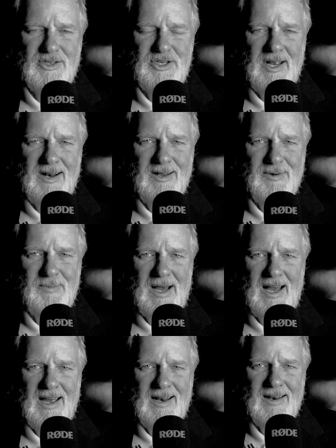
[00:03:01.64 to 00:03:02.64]
channel of
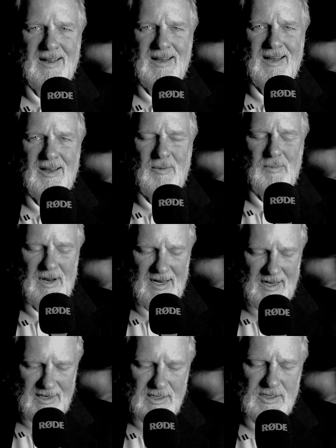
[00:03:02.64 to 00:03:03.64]
mine. But
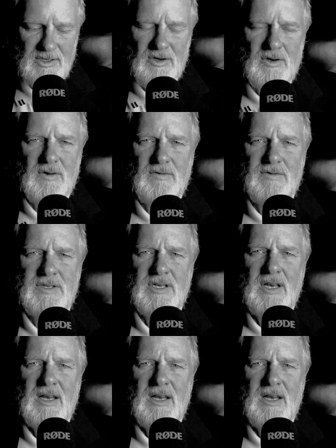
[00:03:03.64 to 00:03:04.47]
he deserves